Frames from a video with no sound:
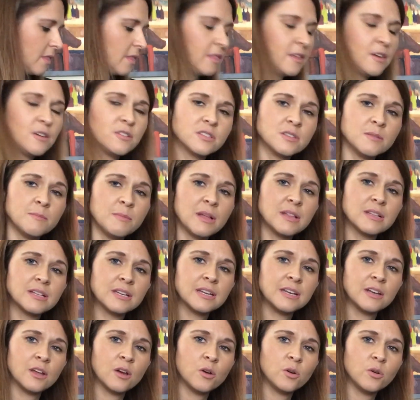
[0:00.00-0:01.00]
There's the
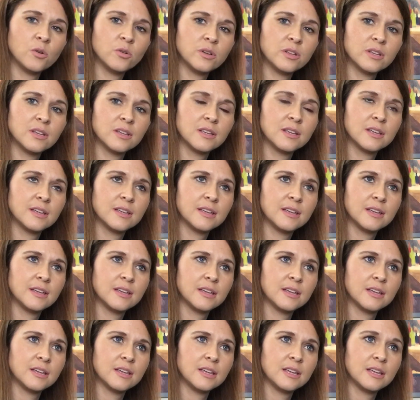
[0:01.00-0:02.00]
melody note.
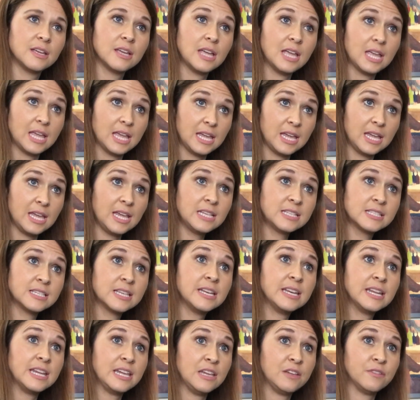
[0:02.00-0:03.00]
It's
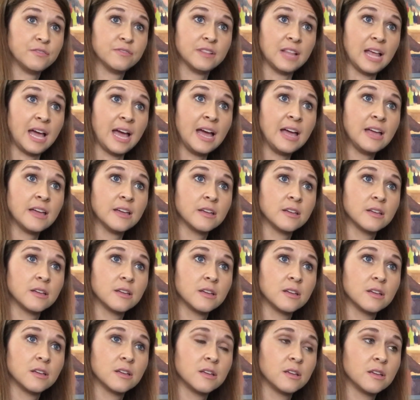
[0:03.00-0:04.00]
an E flat.
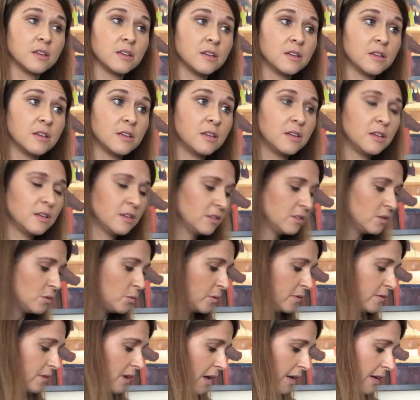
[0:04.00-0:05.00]

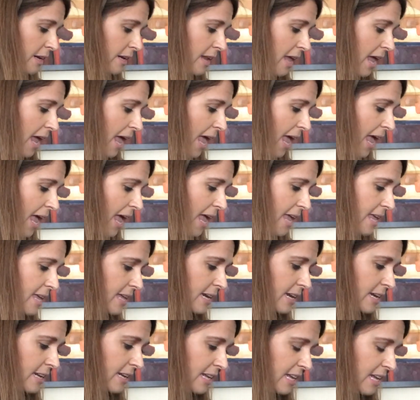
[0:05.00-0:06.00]
We've got an A
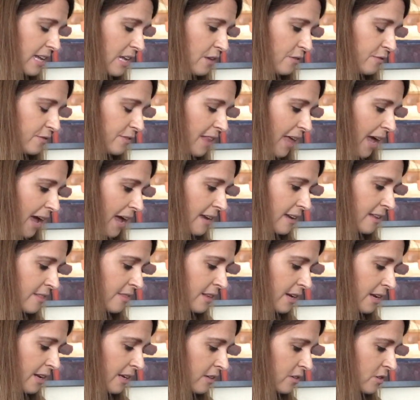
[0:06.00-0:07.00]
and an E flat in
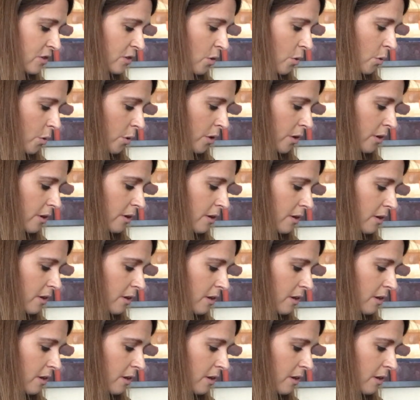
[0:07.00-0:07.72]
the next chord.